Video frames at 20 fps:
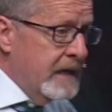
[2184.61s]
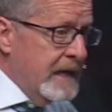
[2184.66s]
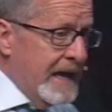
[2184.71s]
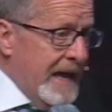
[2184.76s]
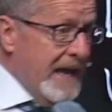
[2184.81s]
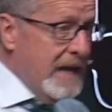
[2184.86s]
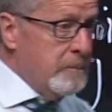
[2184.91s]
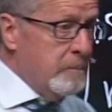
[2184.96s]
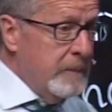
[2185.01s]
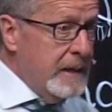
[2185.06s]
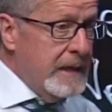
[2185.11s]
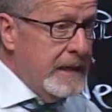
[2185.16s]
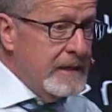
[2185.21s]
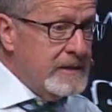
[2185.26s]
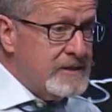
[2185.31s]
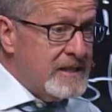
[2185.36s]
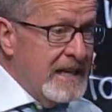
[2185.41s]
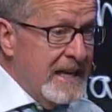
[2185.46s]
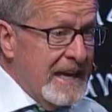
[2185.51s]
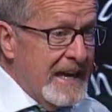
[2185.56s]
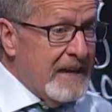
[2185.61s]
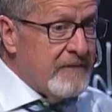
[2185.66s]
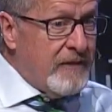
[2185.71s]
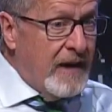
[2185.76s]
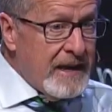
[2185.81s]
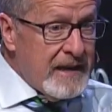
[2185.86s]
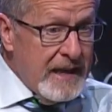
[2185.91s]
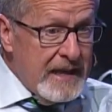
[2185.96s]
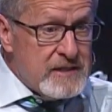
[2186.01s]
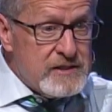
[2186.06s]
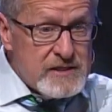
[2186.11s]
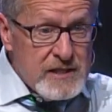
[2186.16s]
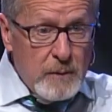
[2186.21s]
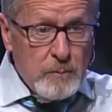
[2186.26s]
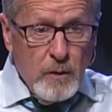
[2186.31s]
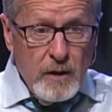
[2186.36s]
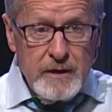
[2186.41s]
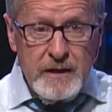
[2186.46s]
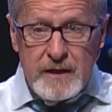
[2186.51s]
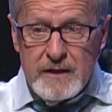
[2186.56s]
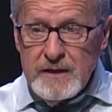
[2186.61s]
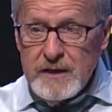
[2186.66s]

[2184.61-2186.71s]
It means if I let someone in